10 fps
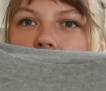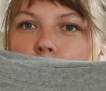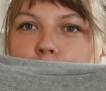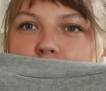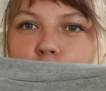
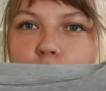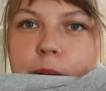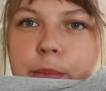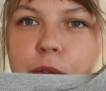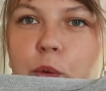Um, I've showed you
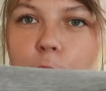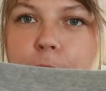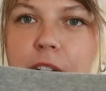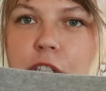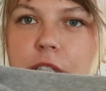them before,
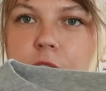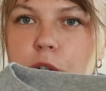but it's just this